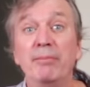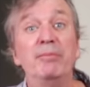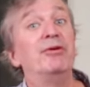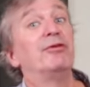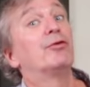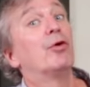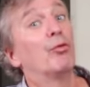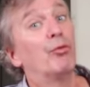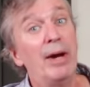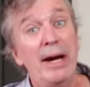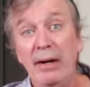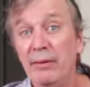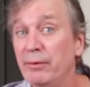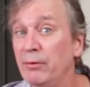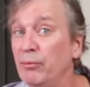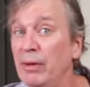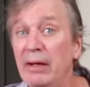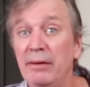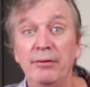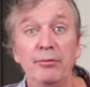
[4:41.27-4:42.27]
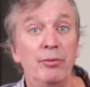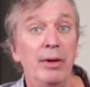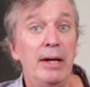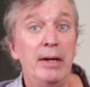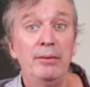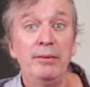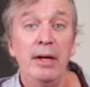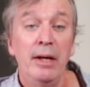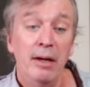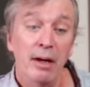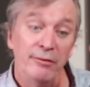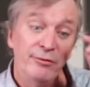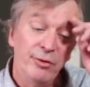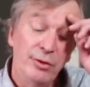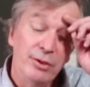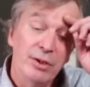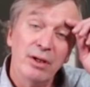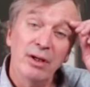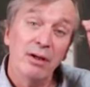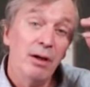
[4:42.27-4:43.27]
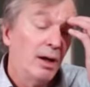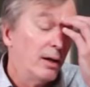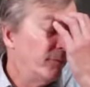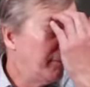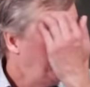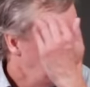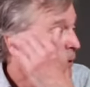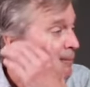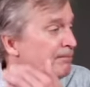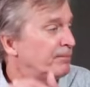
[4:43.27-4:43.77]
But just go round and round and round until you can kind of